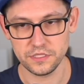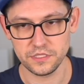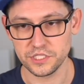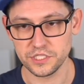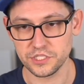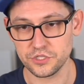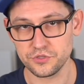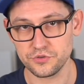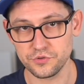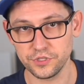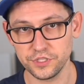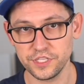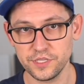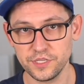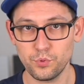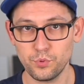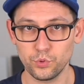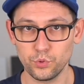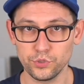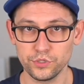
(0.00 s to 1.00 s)
This is really
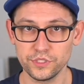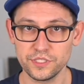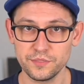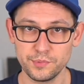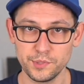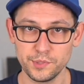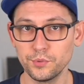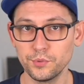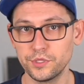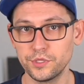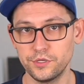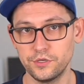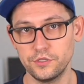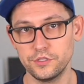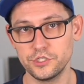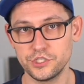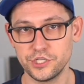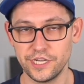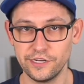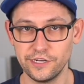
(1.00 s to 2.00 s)
important to people here on the
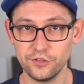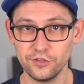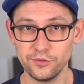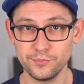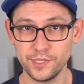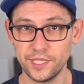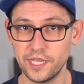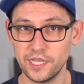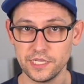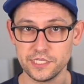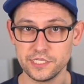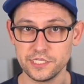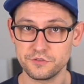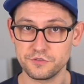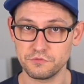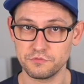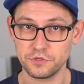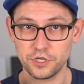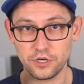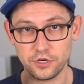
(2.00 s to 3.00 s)
channel because
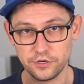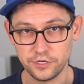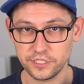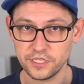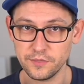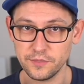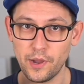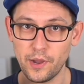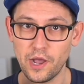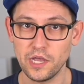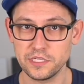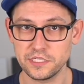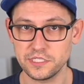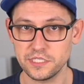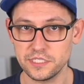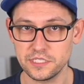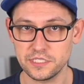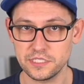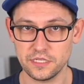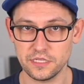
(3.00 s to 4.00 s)
recurring
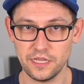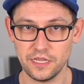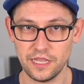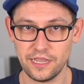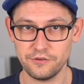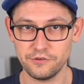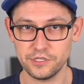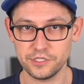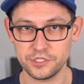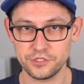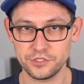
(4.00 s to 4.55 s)
deposits allow us